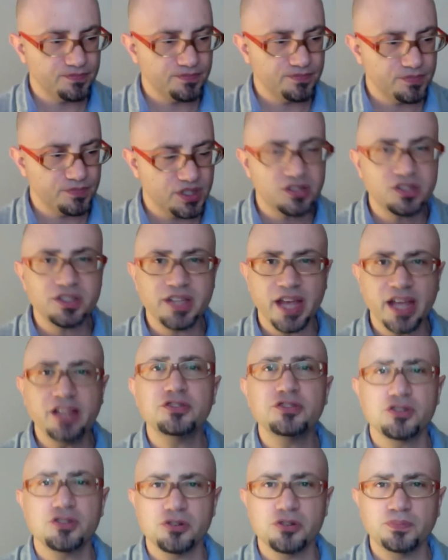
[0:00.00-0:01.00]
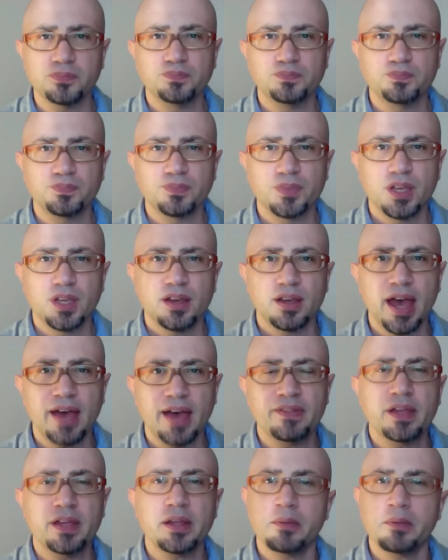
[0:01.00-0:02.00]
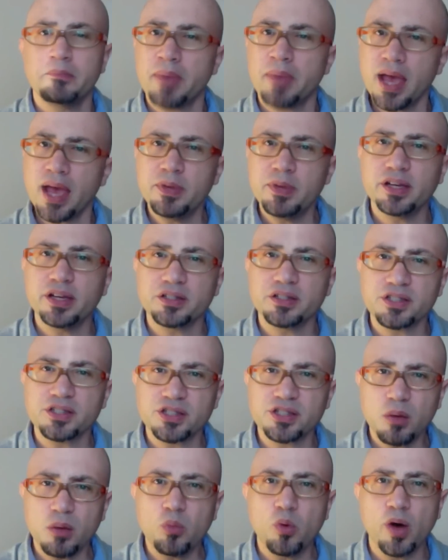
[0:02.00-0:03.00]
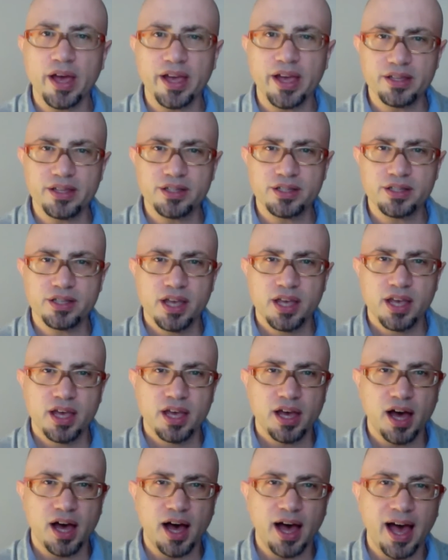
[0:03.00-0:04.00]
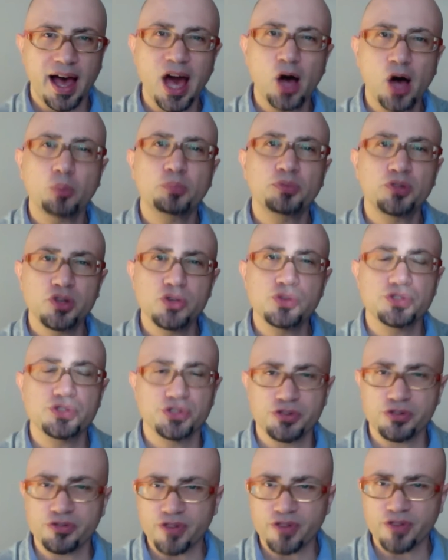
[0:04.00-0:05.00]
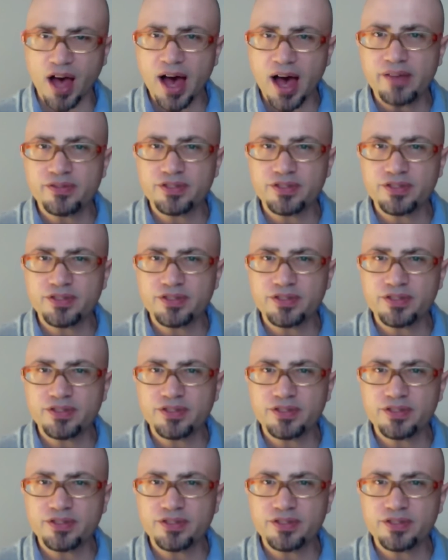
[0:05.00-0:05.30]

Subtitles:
sustains you. And that maybe in some ways helped you survive